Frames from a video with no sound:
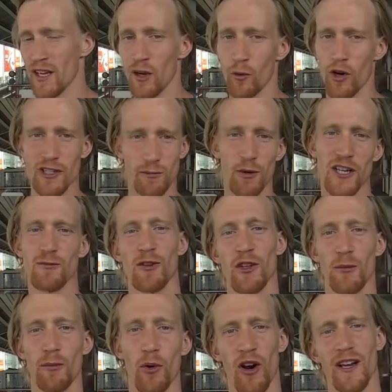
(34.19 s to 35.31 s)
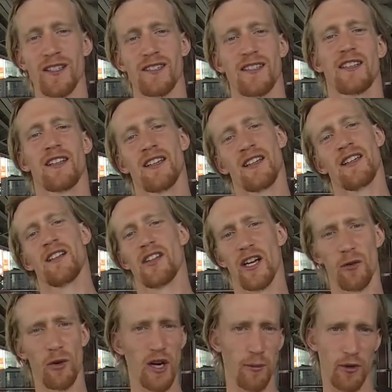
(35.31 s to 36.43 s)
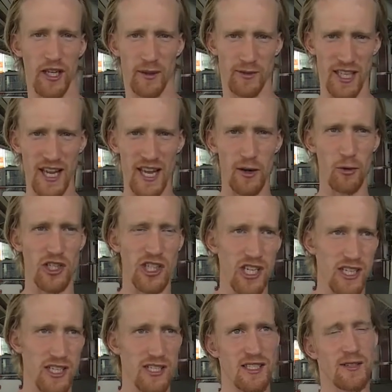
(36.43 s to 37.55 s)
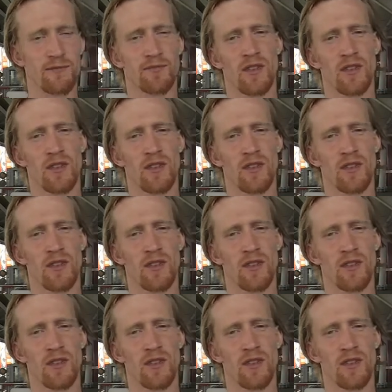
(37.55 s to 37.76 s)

Which brings me to the point that I want to bring up today, which is